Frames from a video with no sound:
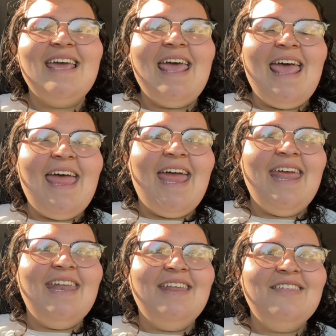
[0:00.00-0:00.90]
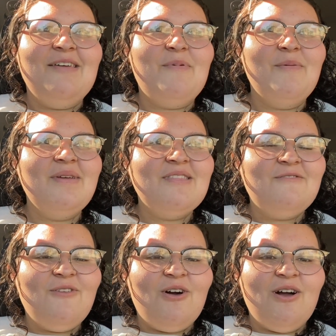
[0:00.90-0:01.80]
and they put me in the
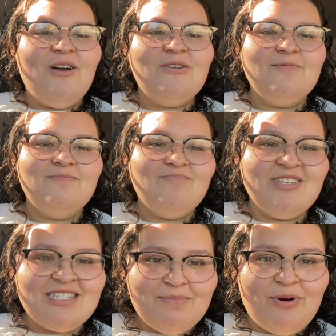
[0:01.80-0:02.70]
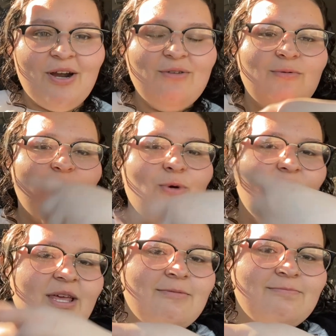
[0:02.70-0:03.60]
vlog. This is the part. Roll it.